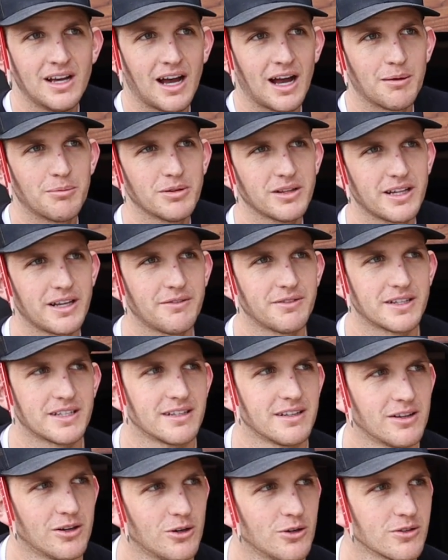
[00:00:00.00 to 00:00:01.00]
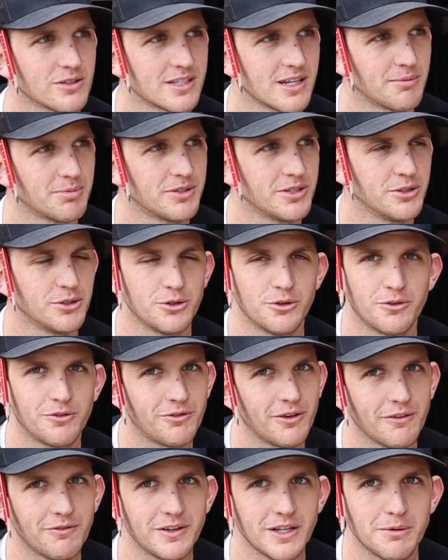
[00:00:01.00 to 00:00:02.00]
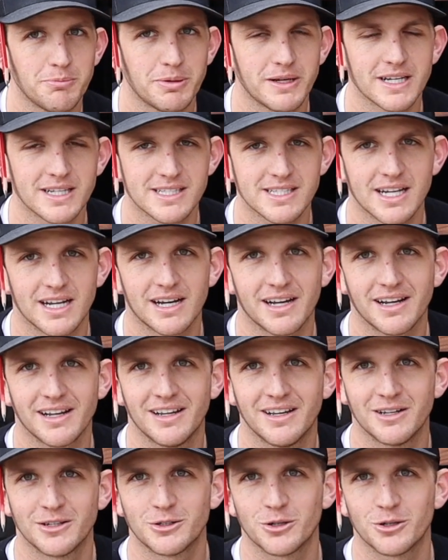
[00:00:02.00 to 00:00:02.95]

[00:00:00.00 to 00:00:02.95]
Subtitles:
I believe it holds up to 50 psi.